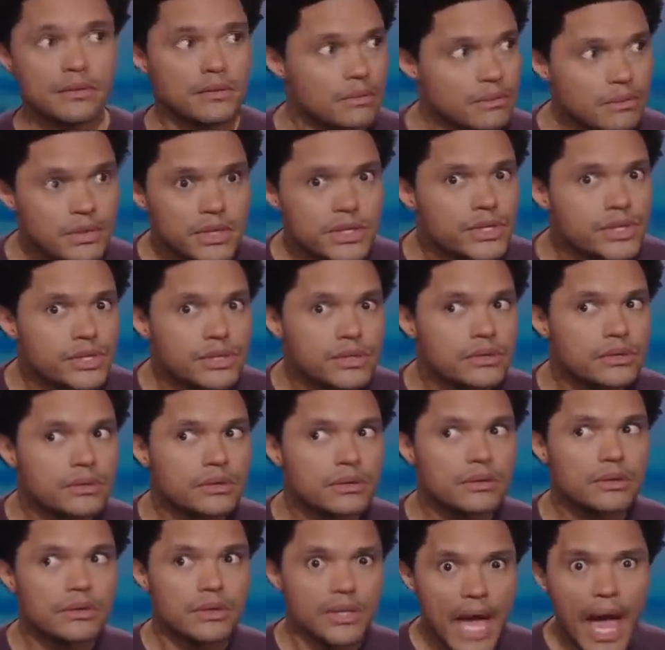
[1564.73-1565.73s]
Which,
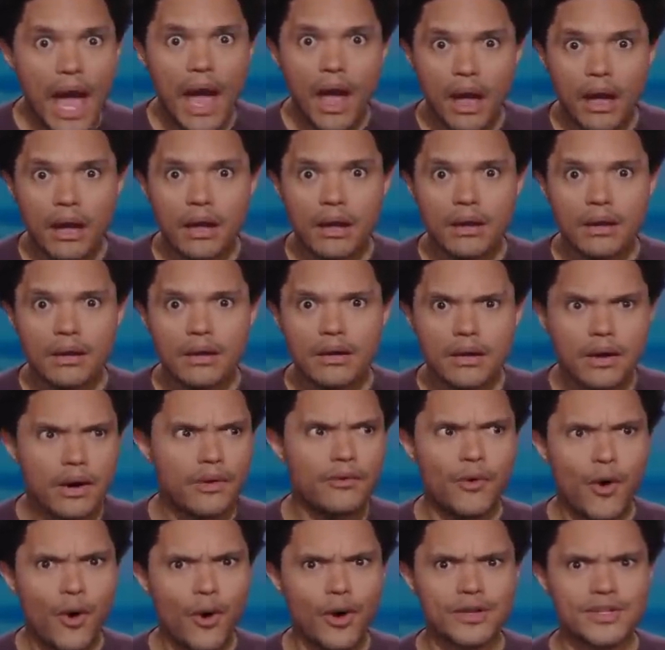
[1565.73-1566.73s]
yeah,
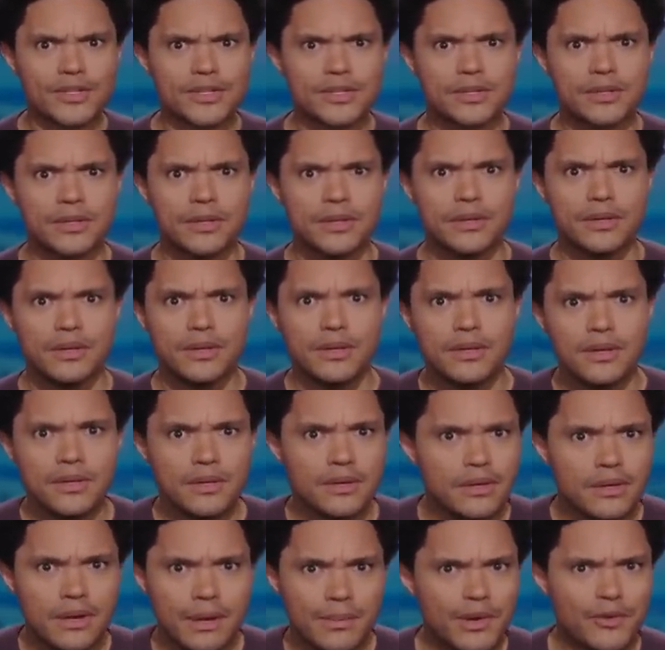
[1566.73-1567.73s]
of course.
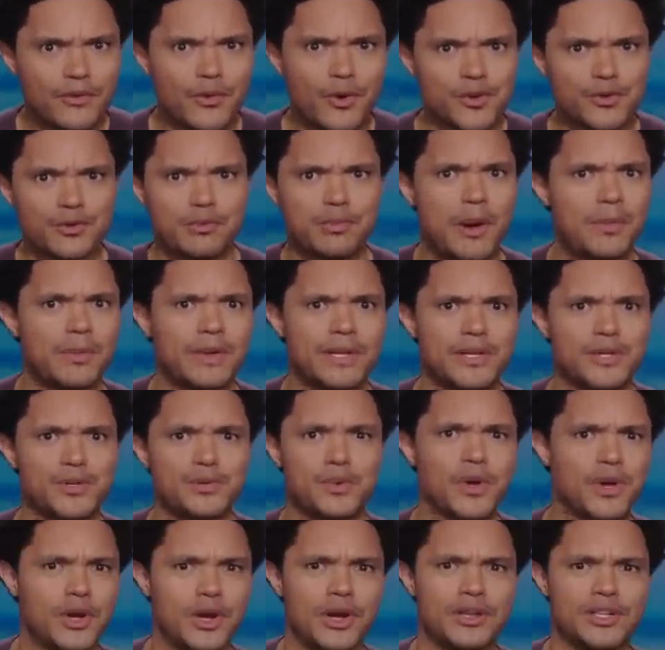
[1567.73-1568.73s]
I mean, of course, Republicans
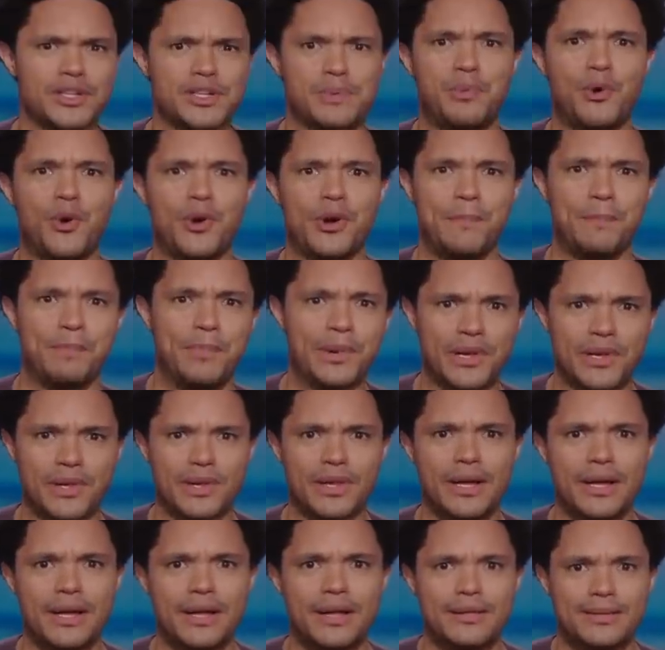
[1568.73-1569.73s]
weren't going to support a
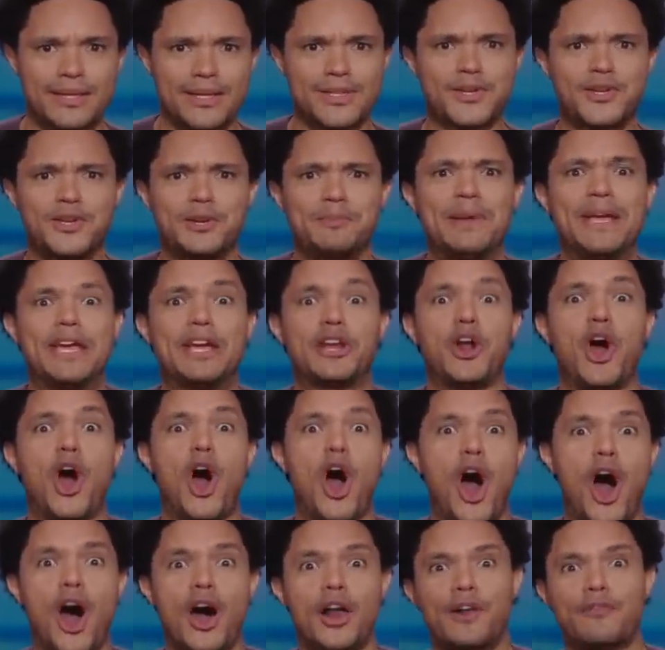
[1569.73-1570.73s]
bill that's going to make it
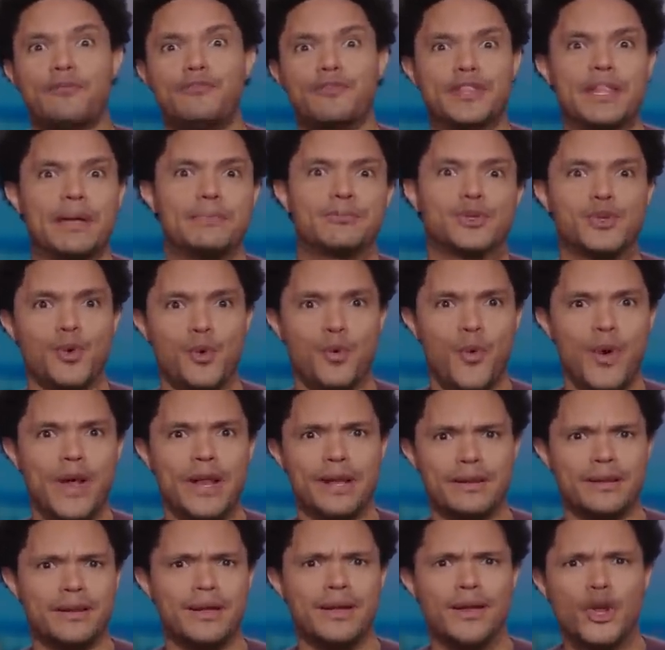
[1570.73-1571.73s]
harder for them to
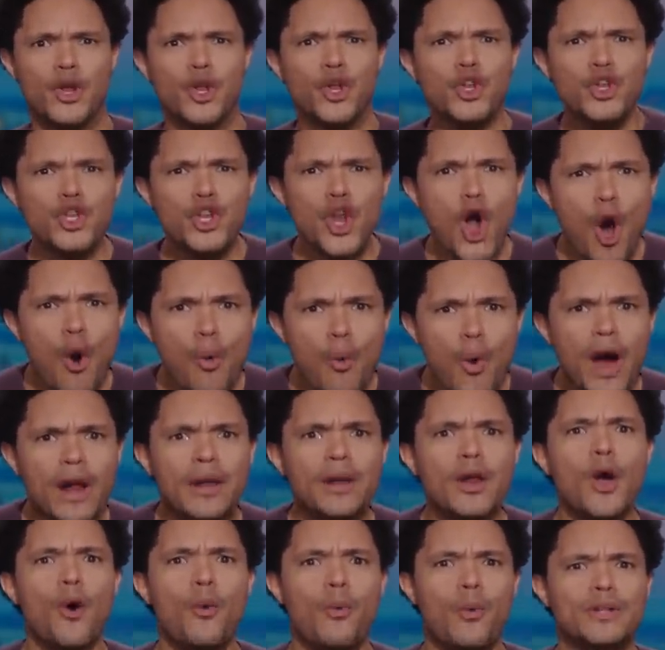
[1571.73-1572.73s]
win. No
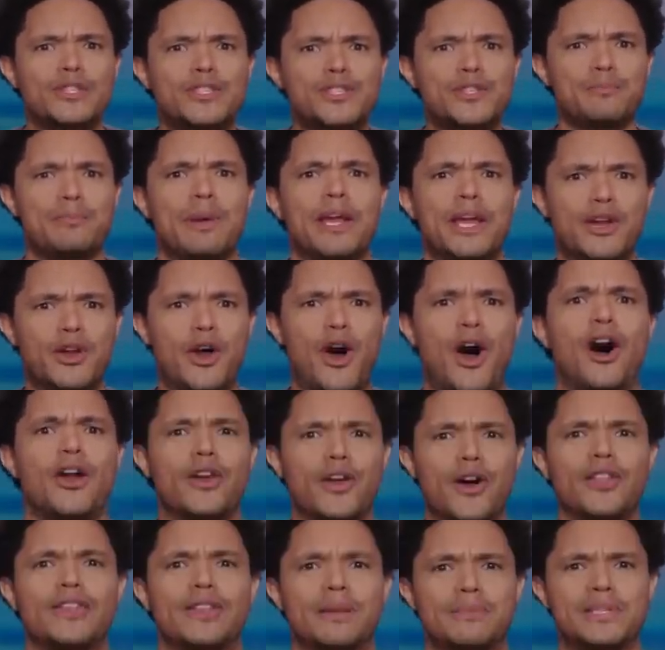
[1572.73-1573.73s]
one wants to make it
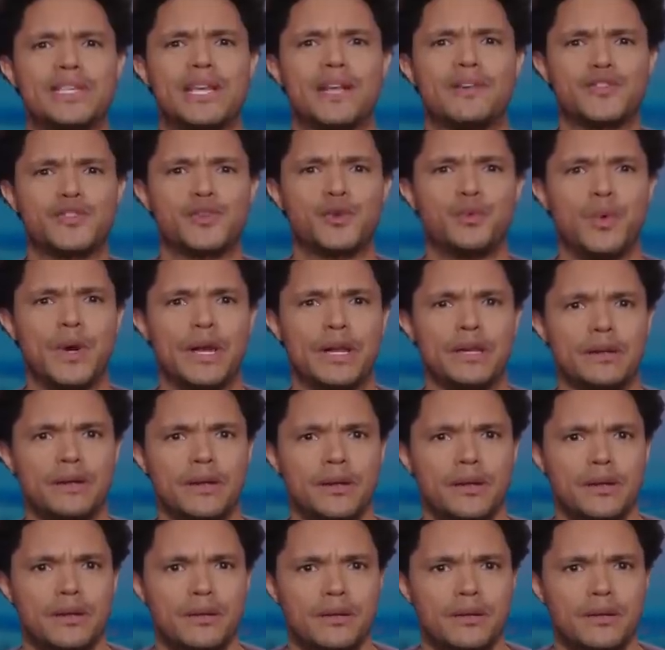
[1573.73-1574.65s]
harder on themselves to win.